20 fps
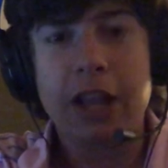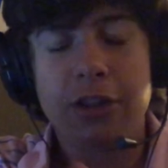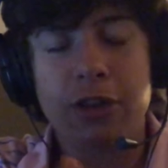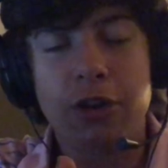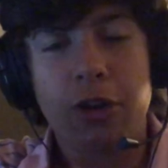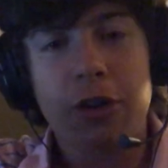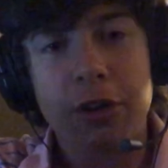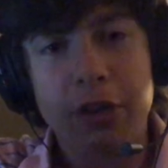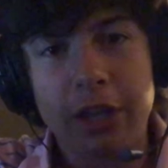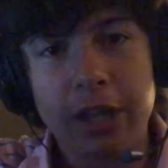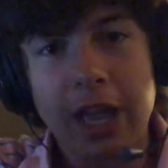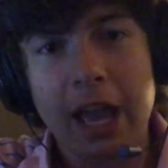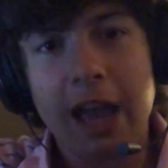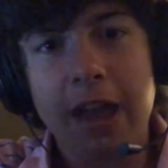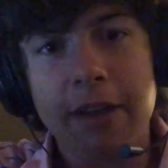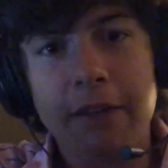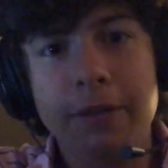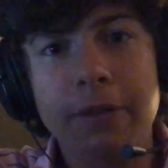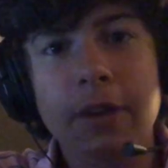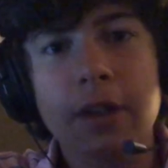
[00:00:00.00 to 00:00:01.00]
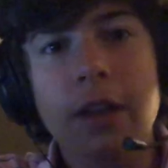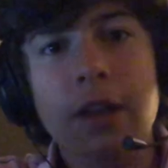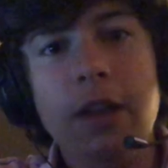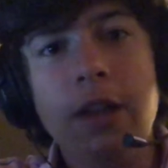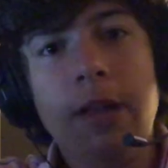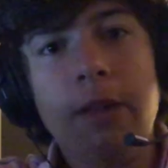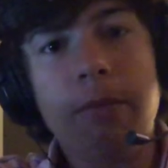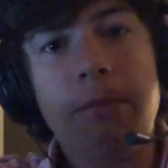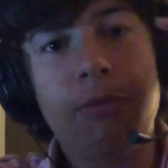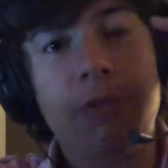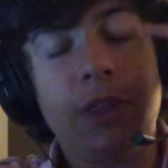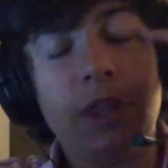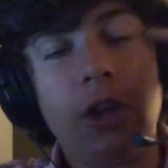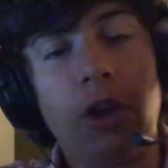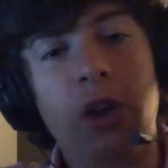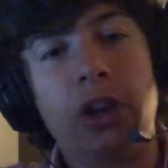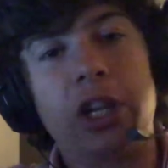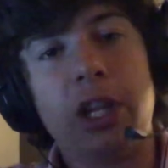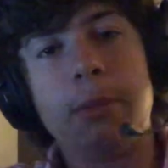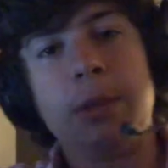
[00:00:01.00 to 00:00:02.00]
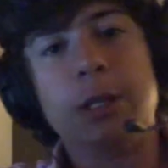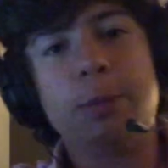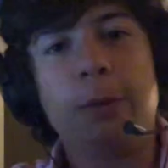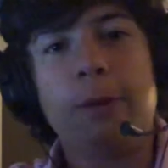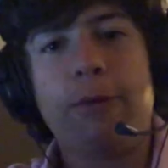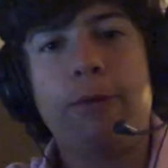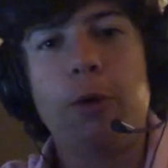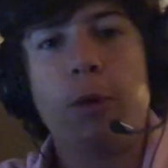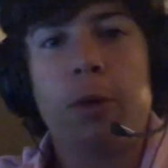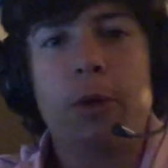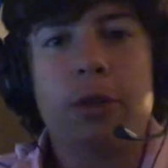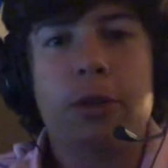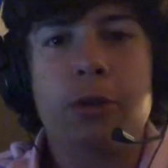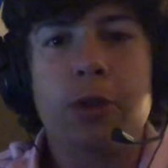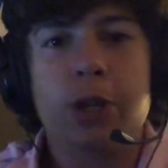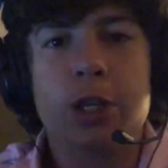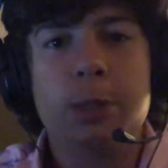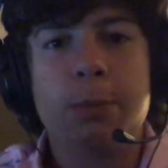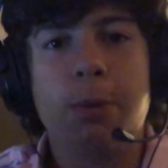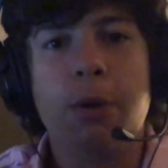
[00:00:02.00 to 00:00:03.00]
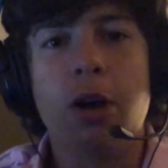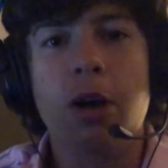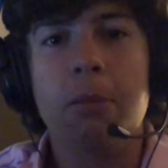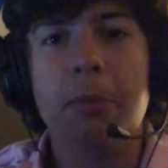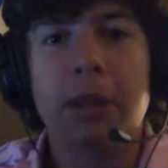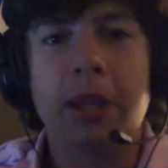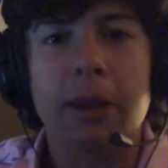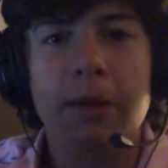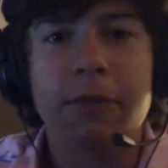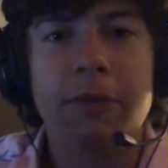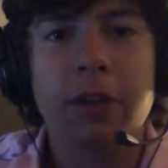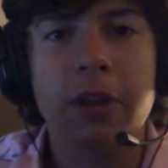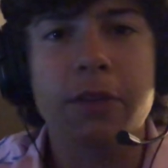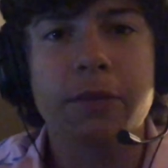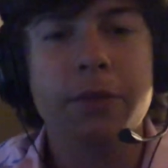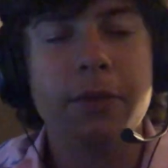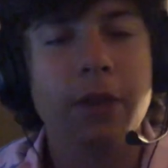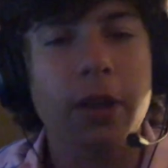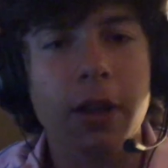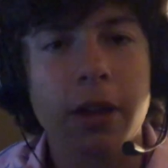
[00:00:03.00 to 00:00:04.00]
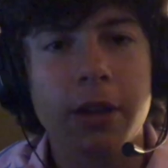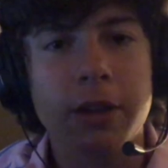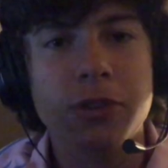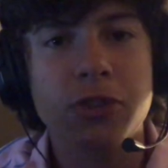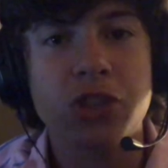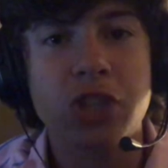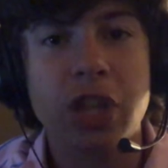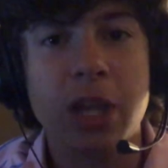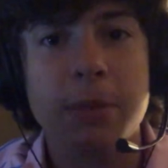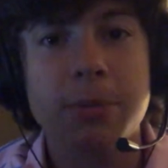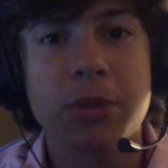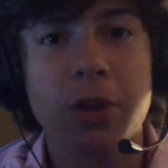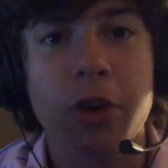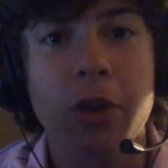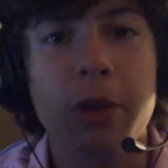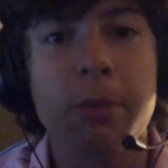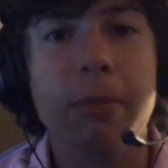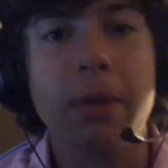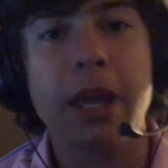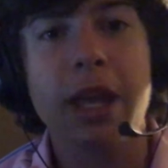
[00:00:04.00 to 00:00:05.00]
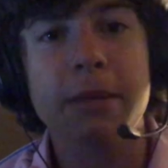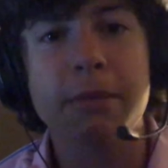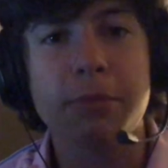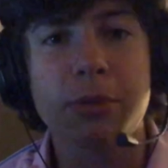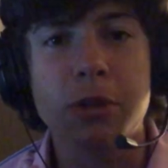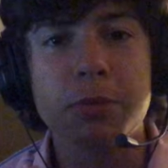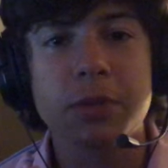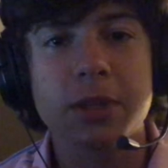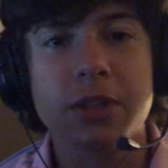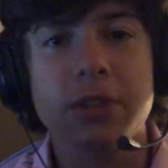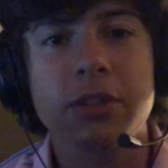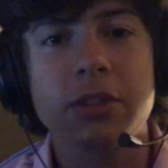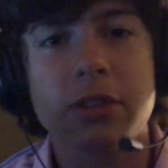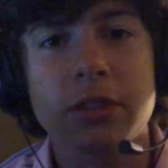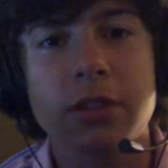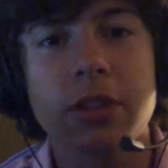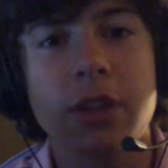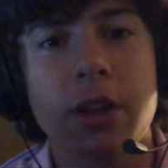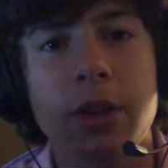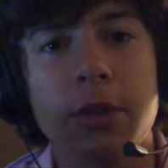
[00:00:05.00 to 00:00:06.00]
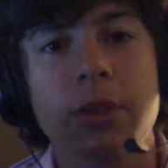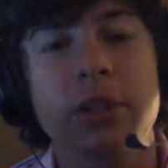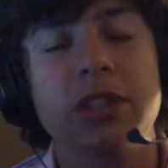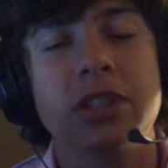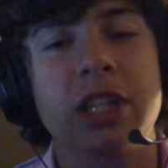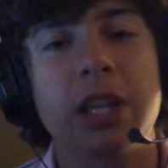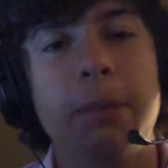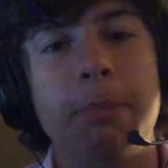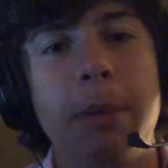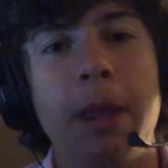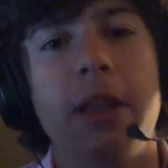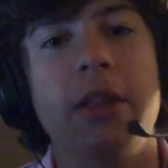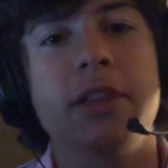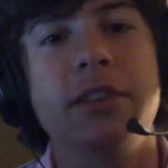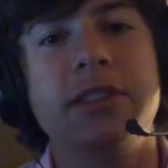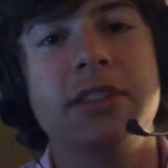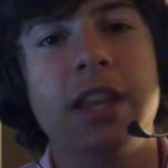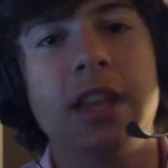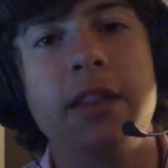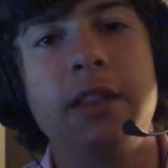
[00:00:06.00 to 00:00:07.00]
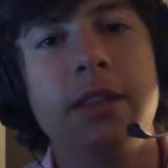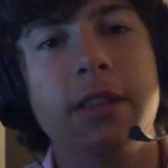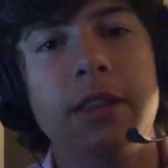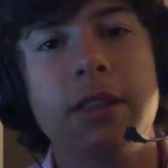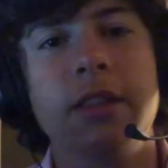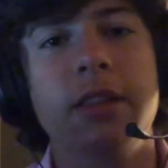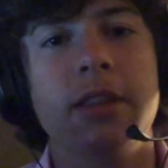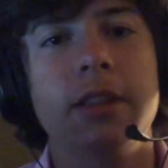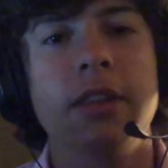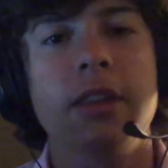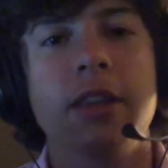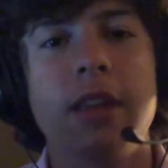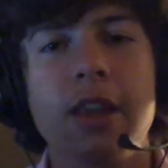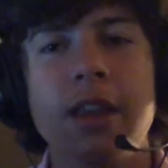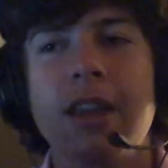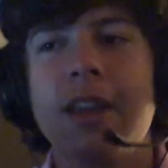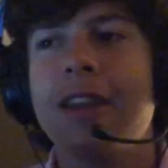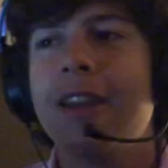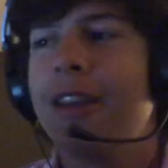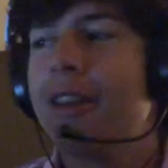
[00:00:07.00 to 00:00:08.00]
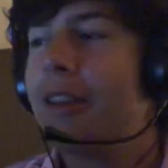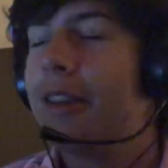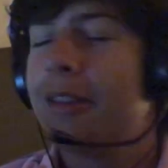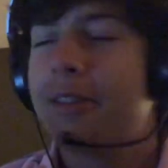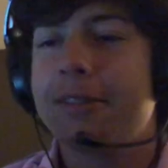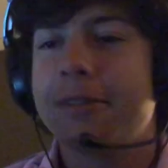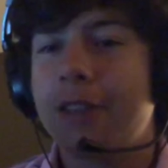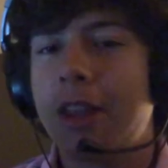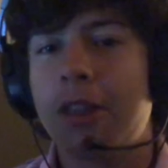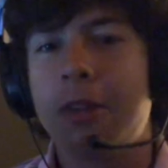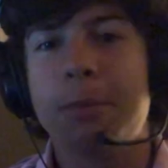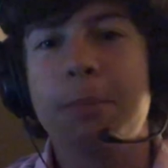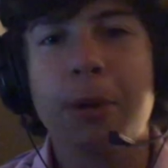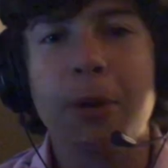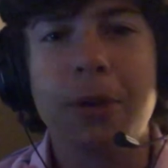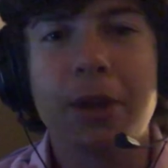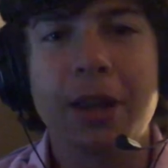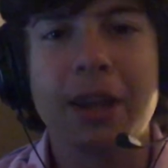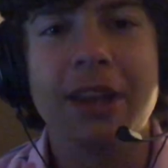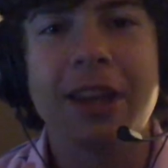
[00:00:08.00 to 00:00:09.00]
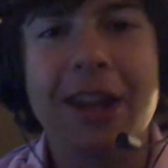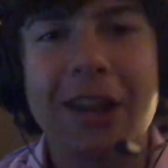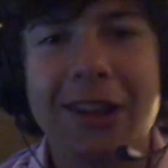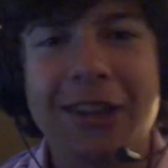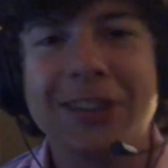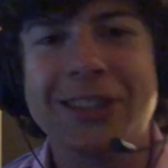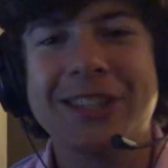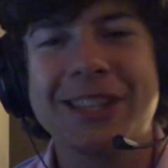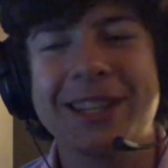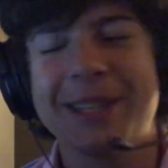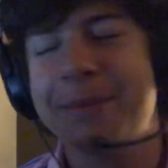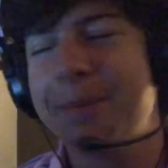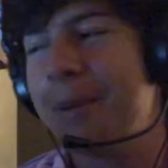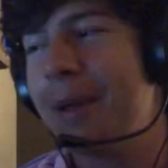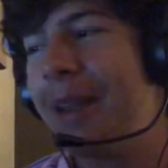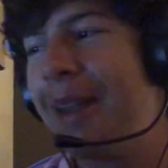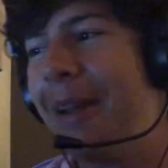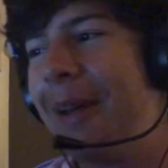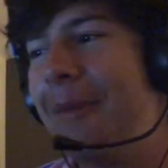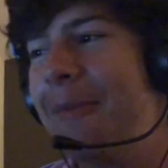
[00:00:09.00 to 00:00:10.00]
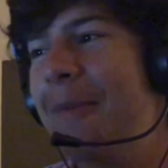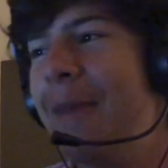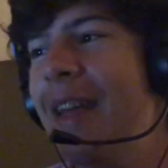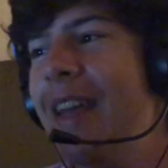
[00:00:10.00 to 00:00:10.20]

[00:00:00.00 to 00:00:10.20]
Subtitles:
you already have the arguments before with Chris Paul making fun of James Harden man boobs, as Skip Bayless said. Another bonehead analysis, but